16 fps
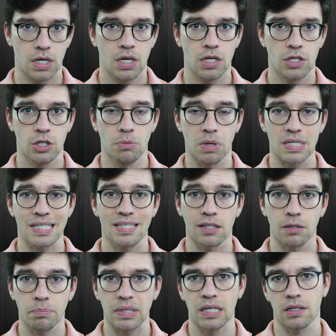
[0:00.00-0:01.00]
you must still
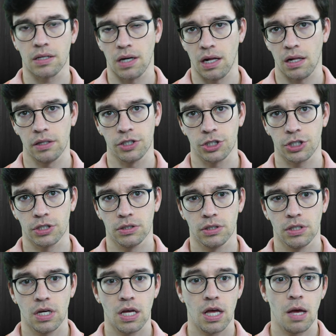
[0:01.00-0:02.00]
be in college.
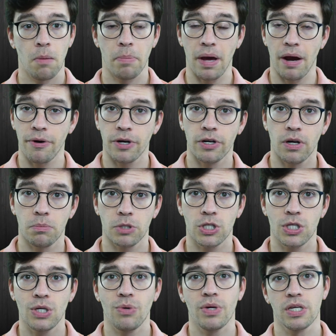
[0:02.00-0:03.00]
Barrier number
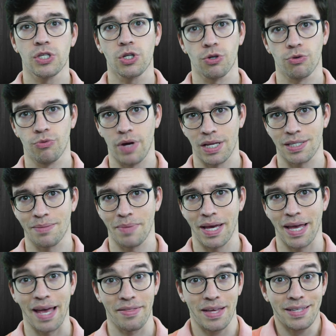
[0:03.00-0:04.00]
2 is your resume.
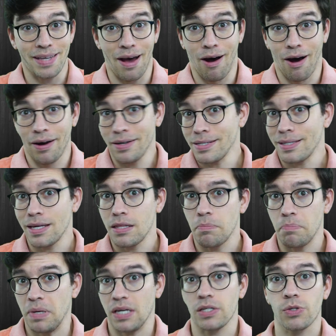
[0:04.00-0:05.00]
And that's honestly the
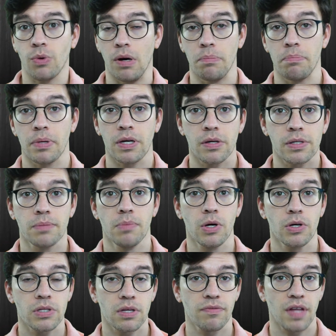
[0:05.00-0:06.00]
biggest one because
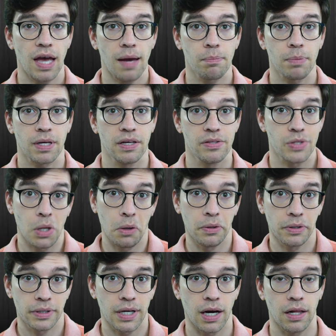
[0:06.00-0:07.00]
most of the applicants are
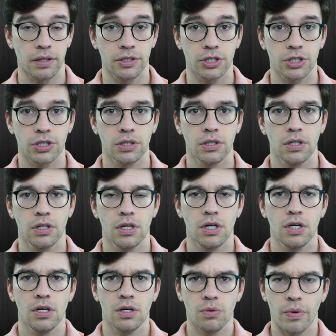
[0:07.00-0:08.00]
in college.
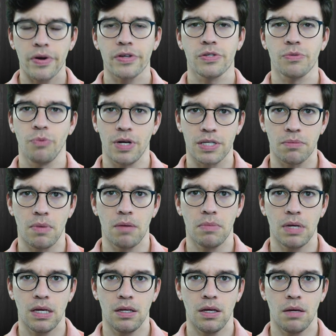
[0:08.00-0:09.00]
What does the resume
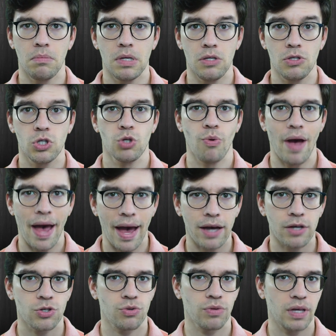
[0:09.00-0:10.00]
mean? It means you
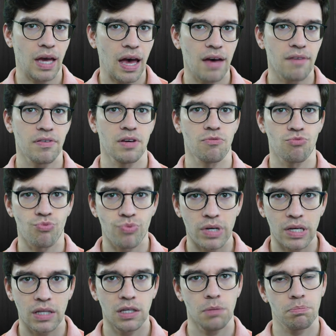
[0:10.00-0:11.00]
actually have a
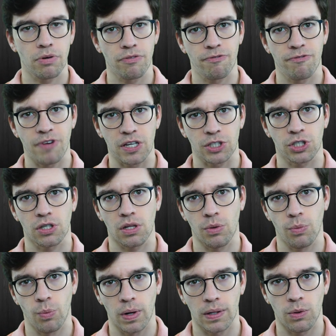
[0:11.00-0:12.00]
really professional
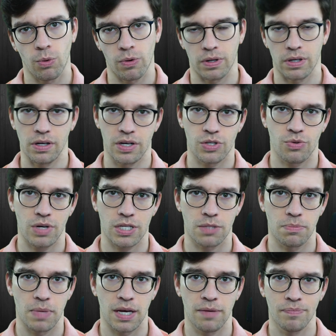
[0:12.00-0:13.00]
and well-organized
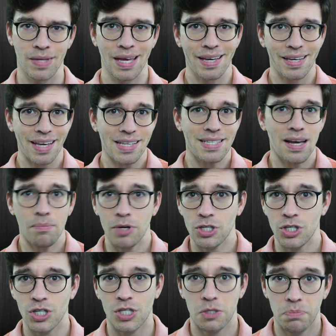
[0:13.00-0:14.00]
resume. Guess how much
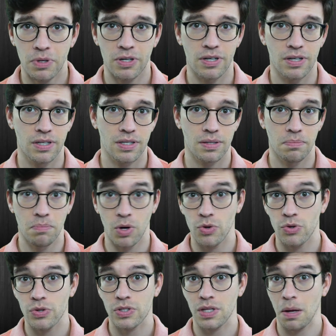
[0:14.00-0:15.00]
experience
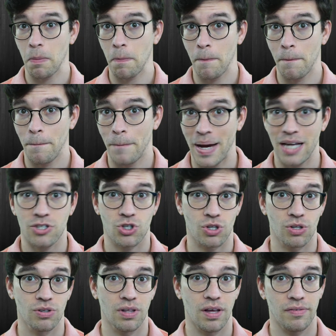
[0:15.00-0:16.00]
most
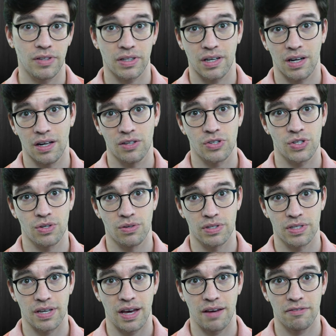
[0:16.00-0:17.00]
bachelor level college students
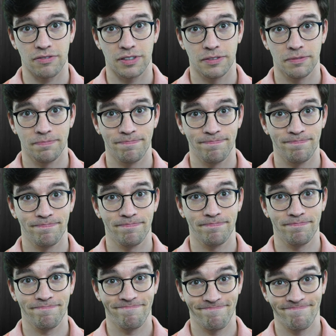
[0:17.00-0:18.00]
have?
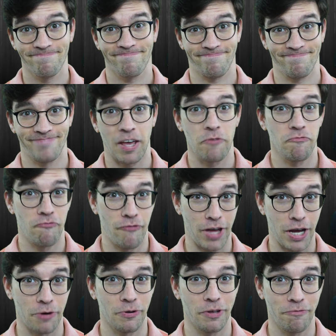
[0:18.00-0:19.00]

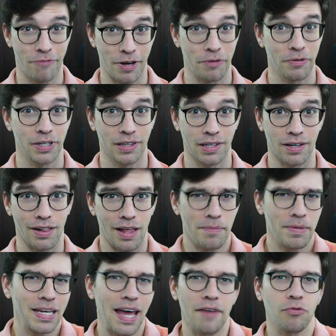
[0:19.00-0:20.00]
Very, very little. I
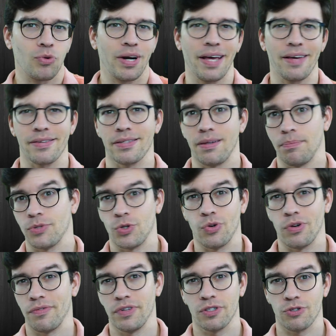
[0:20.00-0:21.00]
mean, everyone has some sort
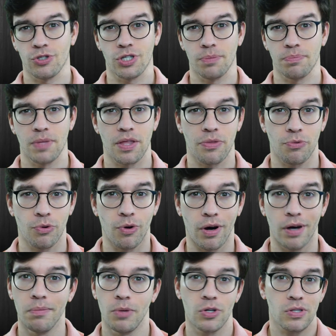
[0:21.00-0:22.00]
of internship they threw
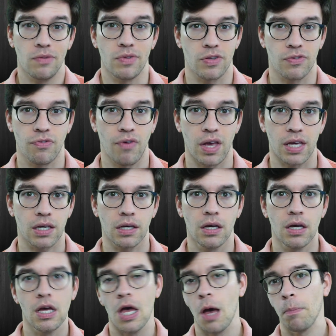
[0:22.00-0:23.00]
on. Most of it's fake,
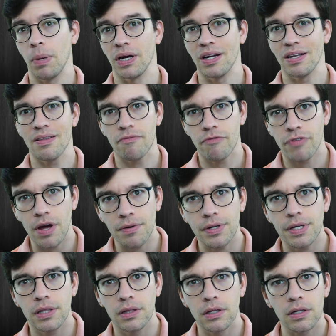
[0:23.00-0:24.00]
but very
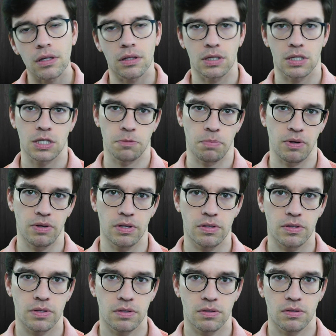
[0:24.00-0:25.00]
little
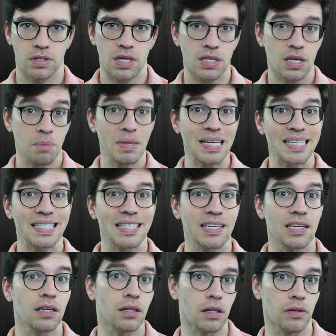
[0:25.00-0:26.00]
experience. Guess how many
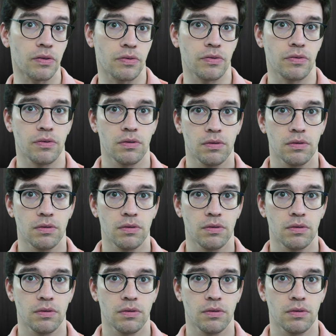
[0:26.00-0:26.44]
skills?